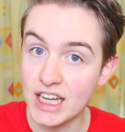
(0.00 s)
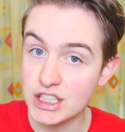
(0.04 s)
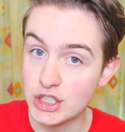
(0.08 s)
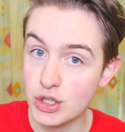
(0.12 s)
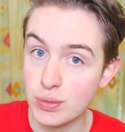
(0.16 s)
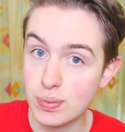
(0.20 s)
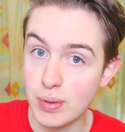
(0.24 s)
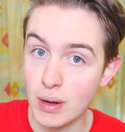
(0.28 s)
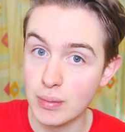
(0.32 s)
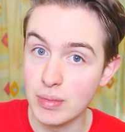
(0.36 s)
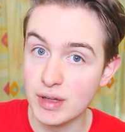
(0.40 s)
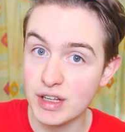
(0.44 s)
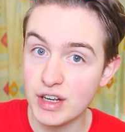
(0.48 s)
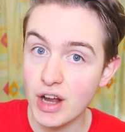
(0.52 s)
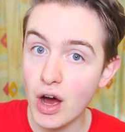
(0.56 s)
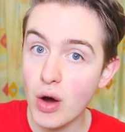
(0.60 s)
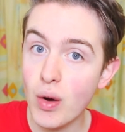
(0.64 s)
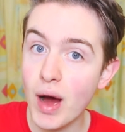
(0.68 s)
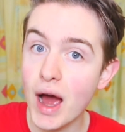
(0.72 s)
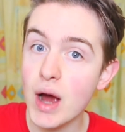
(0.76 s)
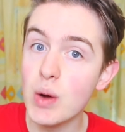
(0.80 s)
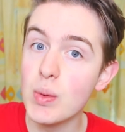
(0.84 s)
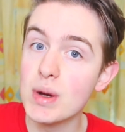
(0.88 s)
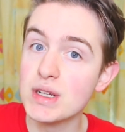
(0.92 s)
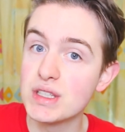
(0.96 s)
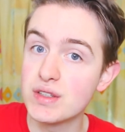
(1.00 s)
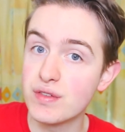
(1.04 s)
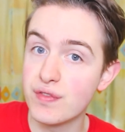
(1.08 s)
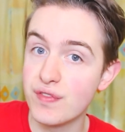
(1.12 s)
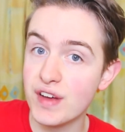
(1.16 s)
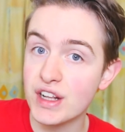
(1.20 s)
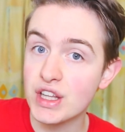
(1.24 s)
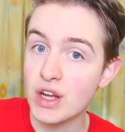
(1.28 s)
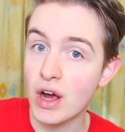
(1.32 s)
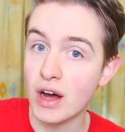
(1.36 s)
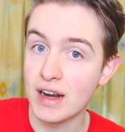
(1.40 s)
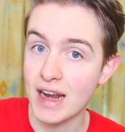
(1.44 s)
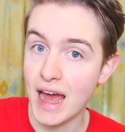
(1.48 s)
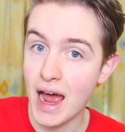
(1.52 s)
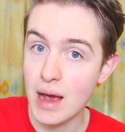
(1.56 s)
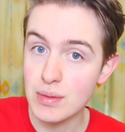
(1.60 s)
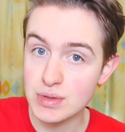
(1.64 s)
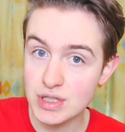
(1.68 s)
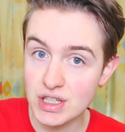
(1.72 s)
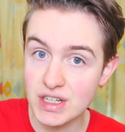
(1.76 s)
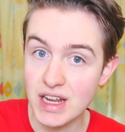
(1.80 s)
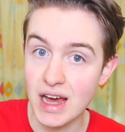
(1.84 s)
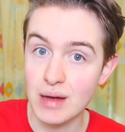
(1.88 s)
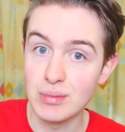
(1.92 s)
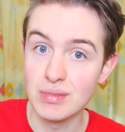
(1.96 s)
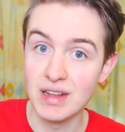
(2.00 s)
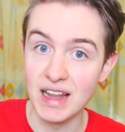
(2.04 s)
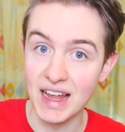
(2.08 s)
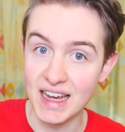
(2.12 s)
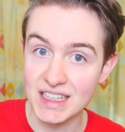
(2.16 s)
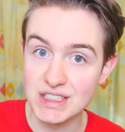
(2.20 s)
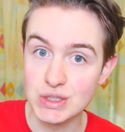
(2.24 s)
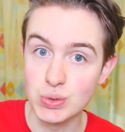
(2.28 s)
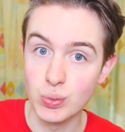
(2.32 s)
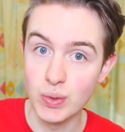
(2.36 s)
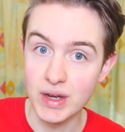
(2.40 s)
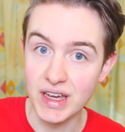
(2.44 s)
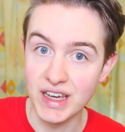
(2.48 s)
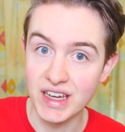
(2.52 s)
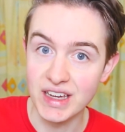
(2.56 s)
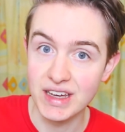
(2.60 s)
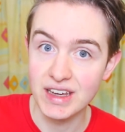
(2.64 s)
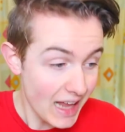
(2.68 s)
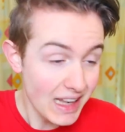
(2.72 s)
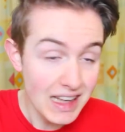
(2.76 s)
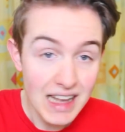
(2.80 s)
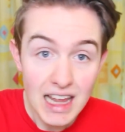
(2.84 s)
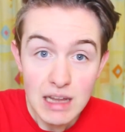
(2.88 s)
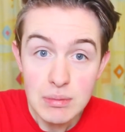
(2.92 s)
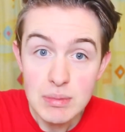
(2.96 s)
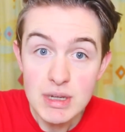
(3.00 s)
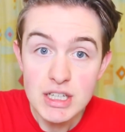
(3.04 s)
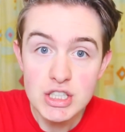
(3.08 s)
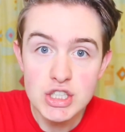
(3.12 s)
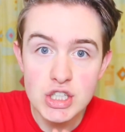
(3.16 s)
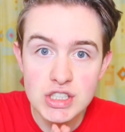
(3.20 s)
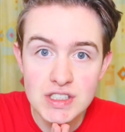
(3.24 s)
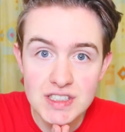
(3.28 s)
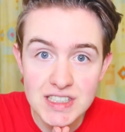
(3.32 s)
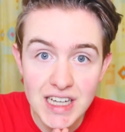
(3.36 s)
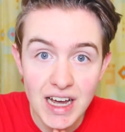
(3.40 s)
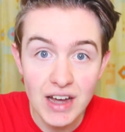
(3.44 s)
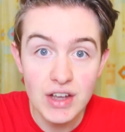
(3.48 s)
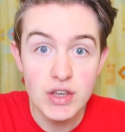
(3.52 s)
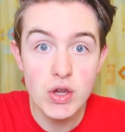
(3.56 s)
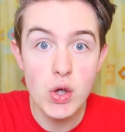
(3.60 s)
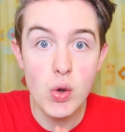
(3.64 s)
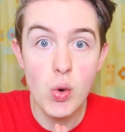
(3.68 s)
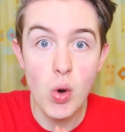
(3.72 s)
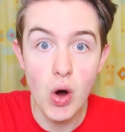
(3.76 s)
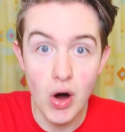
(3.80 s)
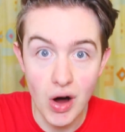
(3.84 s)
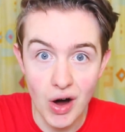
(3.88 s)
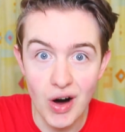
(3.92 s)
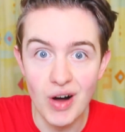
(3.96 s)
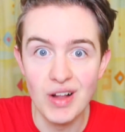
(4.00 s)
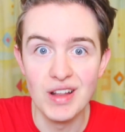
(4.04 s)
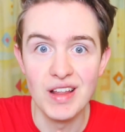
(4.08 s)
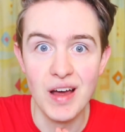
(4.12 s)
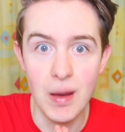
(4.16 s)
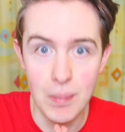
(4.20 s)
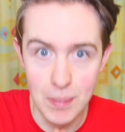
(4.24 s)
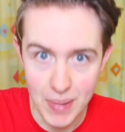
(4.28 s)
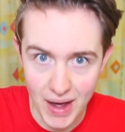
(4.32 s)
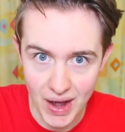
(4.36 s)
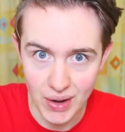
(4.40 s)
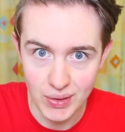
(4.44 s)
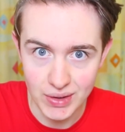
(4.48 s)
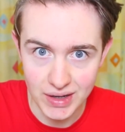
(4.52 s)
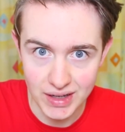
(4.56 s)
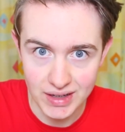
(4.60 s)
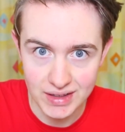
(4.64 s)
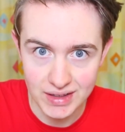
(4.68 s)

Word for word: As you probably know, I went to VidCon Amsterdam last week, and let me just tell you all about